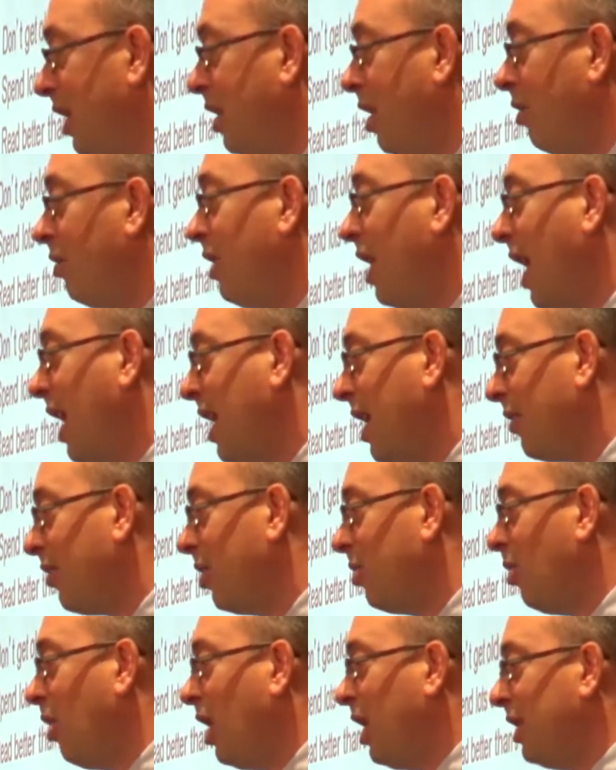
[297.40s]
you know, not
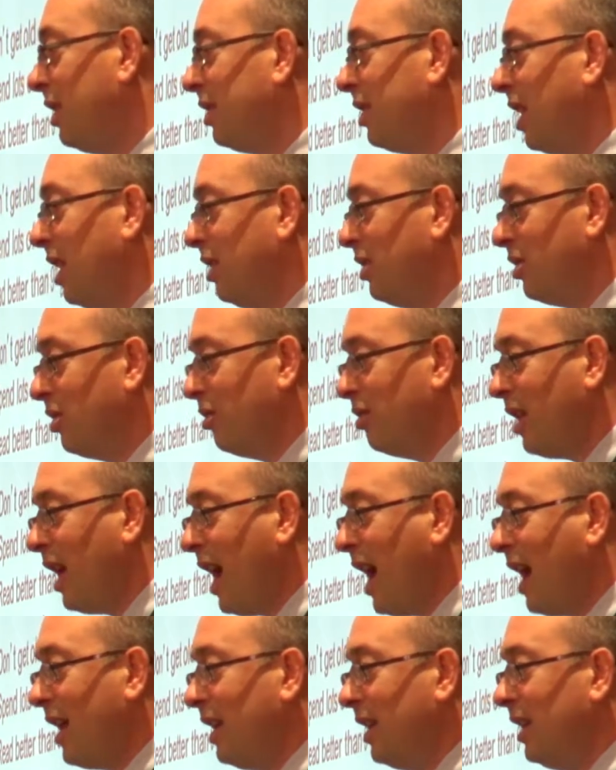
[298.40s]
everyone can do
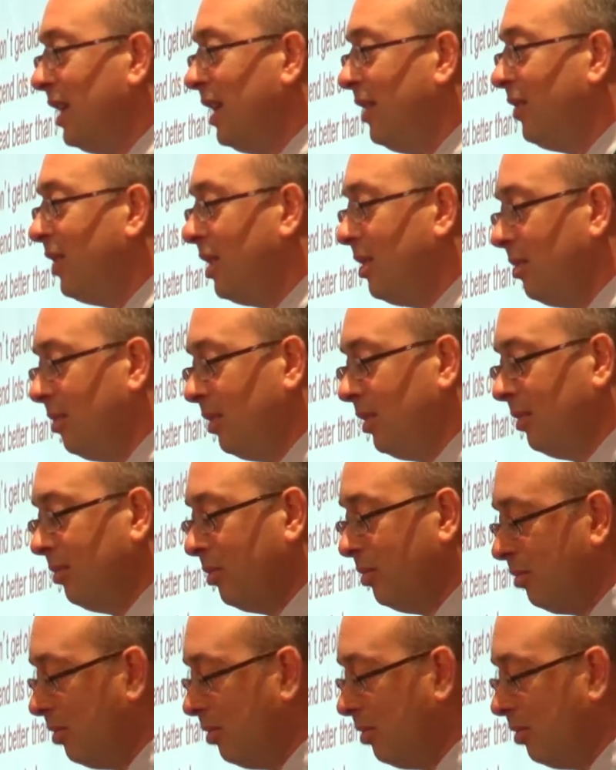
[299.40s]
that, and even